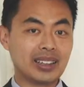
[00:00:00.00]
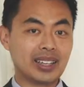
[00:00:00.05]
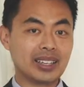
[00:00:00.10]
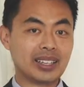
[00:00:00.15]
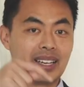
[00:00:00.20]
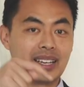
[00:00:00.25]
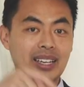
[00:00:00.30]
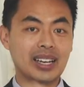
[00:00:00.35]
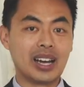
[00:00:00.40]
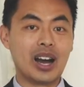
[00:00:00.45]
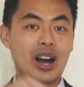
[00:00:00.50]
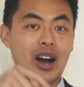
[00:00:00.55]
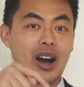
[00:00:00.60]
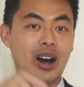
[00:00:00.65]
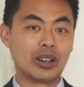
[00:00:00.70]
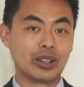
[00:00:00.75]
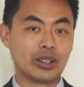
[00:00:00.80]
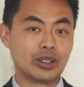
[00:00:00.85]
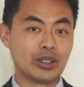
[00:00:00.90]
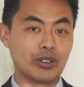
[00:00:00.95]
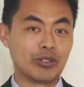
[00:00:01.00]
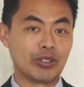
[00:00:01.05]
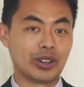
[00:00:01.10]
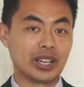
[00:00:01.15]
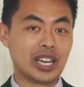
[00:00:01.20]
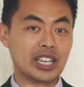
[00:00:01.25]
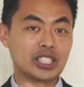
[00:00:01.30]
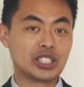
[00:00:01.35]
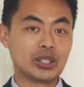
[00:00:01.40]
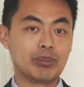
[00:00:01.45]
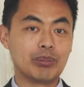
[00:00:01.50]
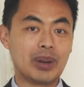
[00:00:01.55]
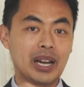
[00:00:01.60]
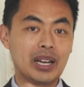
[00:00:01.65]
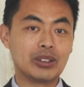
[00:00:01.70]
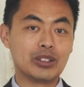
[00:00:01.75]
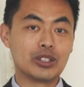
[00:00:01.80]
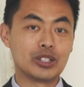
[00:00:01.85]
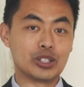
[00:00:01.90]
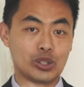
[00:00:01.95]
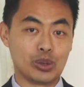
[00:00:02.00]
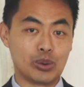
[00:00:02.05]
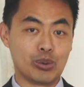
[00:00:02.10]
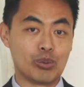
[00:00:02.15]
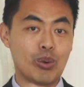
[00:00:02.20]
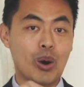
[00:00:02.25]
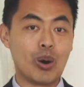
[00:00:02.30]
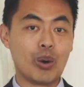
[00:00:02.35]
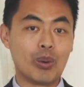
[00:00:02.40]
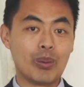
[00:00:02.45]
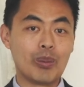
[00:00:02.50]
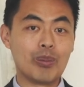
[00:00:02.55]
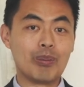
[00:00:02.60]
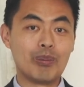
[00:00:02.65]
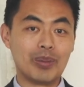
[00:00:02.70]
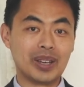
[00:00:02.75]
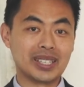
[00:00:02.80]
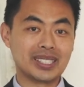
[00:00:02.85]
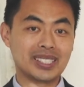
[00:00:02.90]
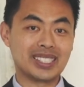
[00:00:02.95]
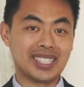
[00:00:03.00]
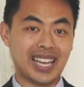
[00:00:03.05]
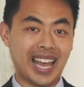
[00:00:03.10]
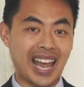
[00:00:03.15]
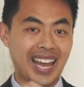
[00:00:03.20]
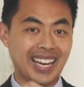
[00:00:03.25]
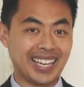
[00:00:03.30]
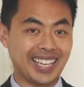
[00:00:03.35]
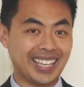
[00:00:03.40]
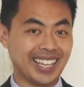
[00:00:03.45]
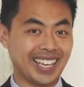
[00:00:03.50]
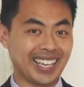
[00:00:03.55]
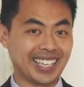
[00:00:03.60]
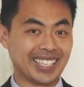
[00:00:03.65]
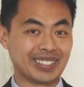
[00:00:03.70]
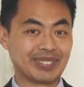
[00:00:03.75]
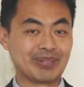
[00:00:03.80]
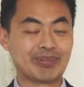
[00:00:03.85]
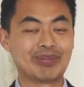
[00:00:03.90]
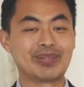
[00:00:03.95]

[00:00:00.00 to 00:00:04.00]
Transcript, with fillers: clicking on the notification bell so you won't miss anything.